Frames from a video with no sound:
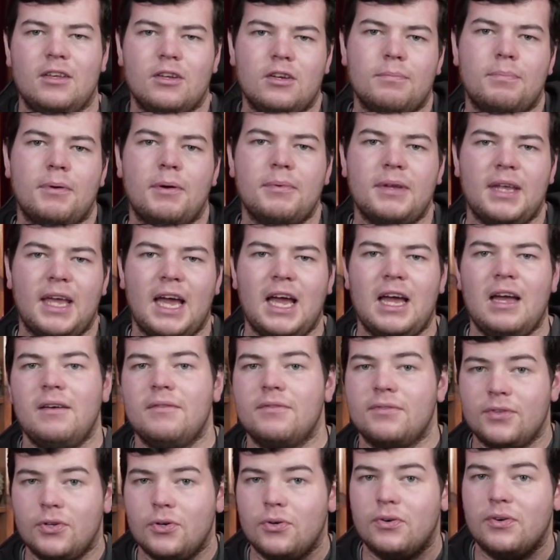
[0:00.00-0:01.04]
You could probably
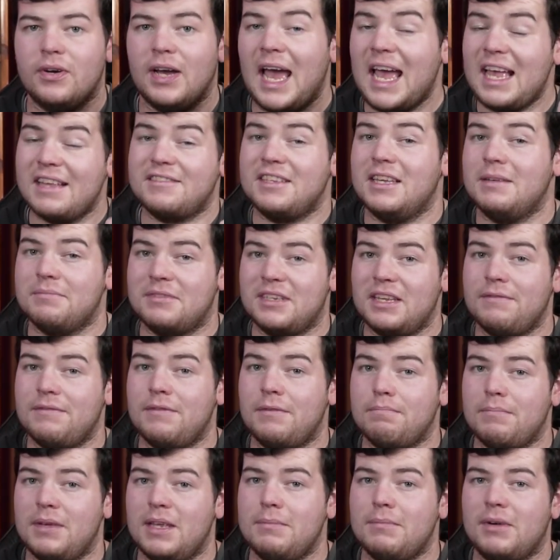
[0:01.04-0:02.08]
have your
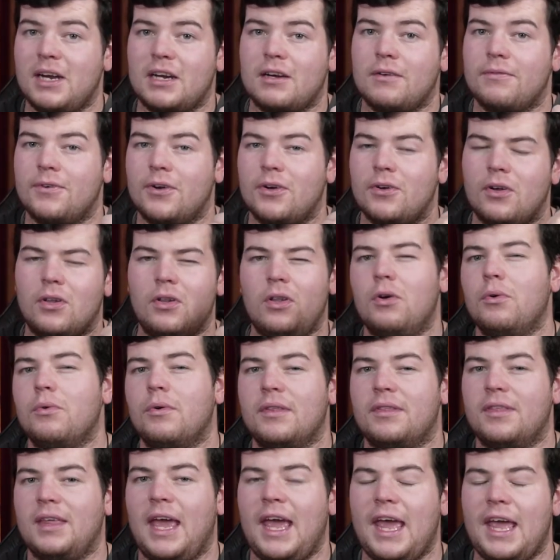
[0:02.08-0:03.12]
SM7B microphone along
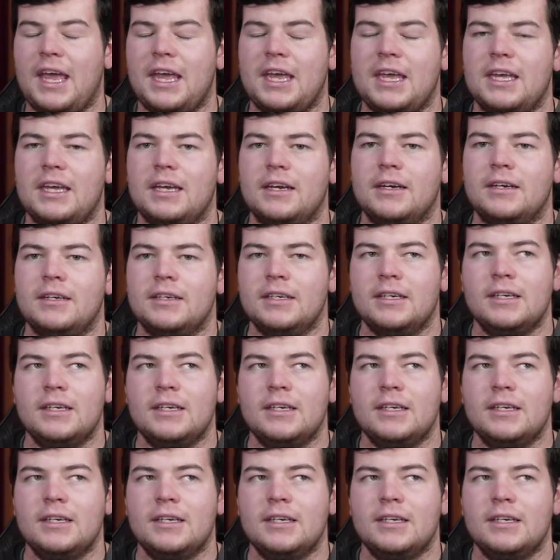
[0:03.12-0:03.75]
with a